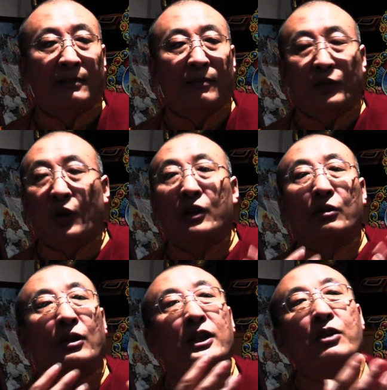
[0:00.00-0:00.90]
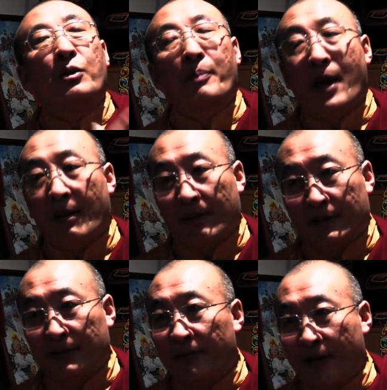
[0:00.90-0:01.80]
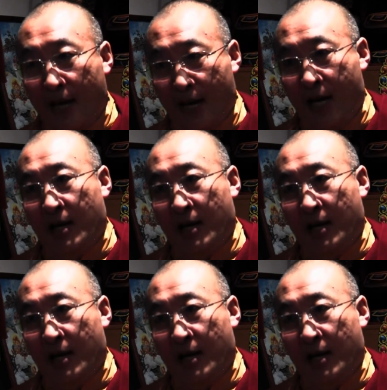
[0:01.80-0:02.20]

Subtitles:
not only your parents' way.